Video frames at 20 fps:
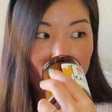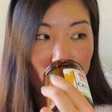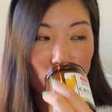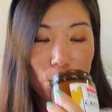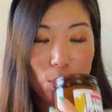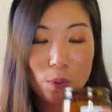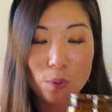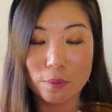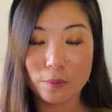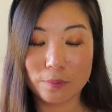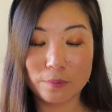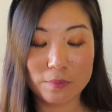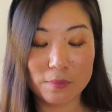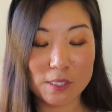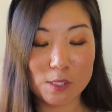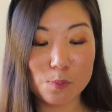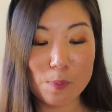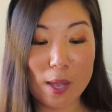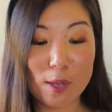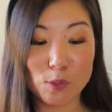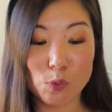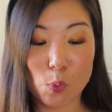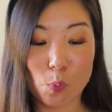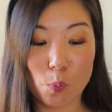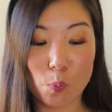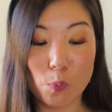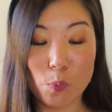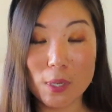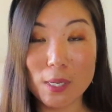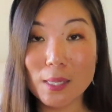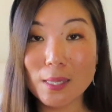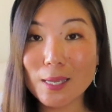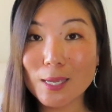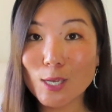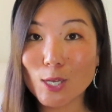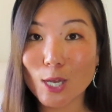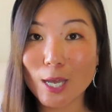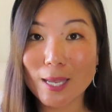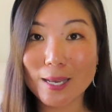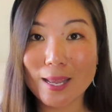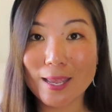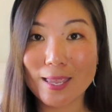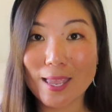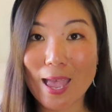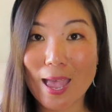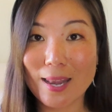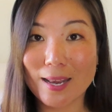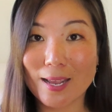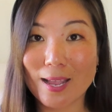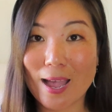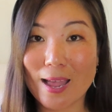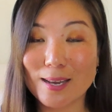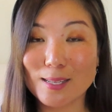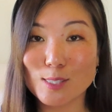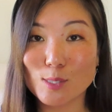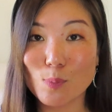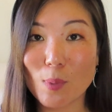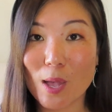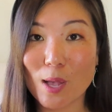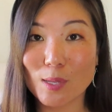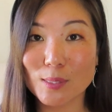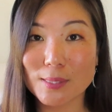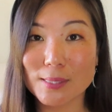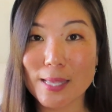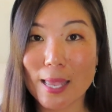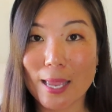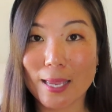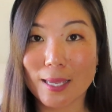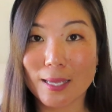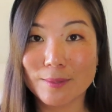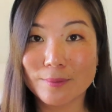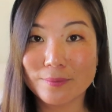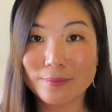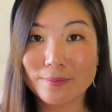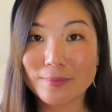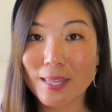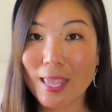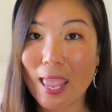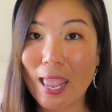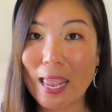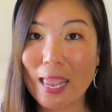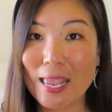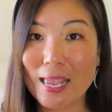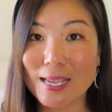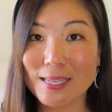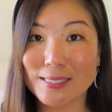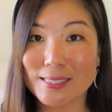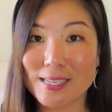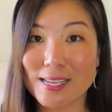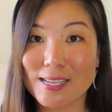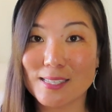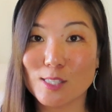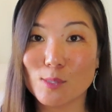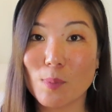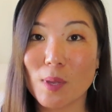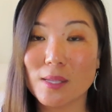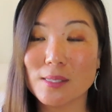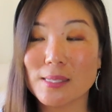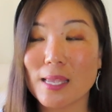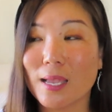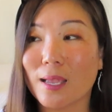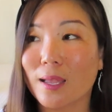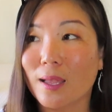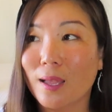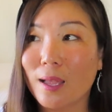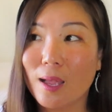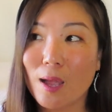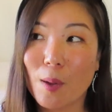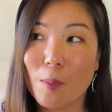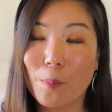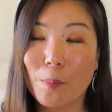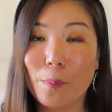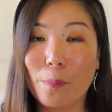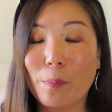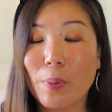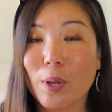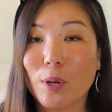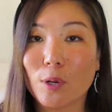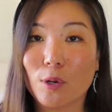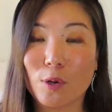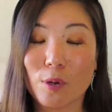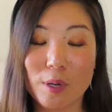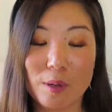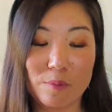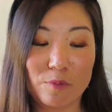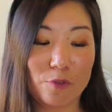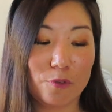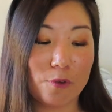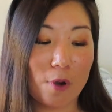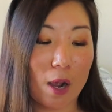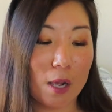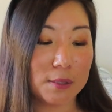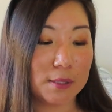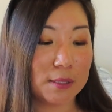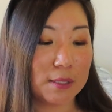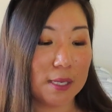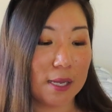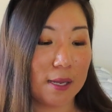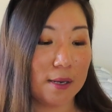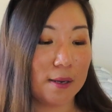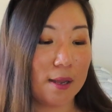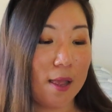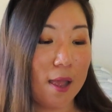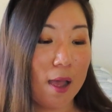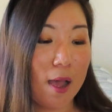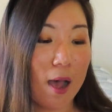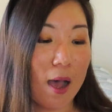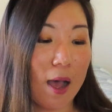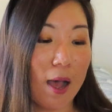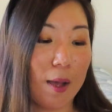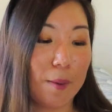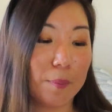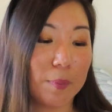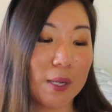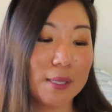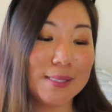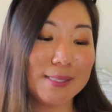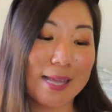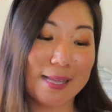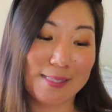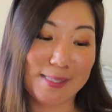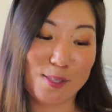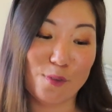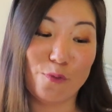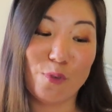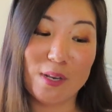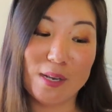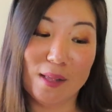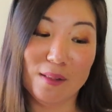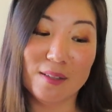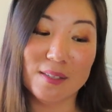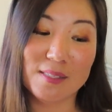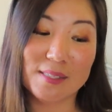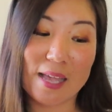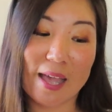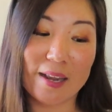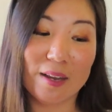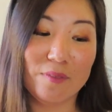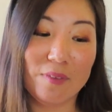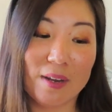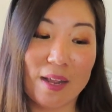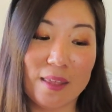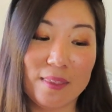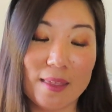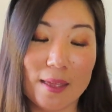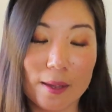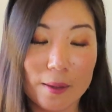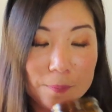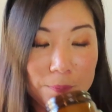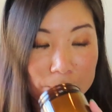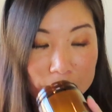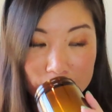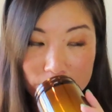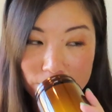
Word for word: Ooh, smells really good. Again, it kind of smells like candy. It smells like buttercream frosting because um, that's the vanilla side of it, I think.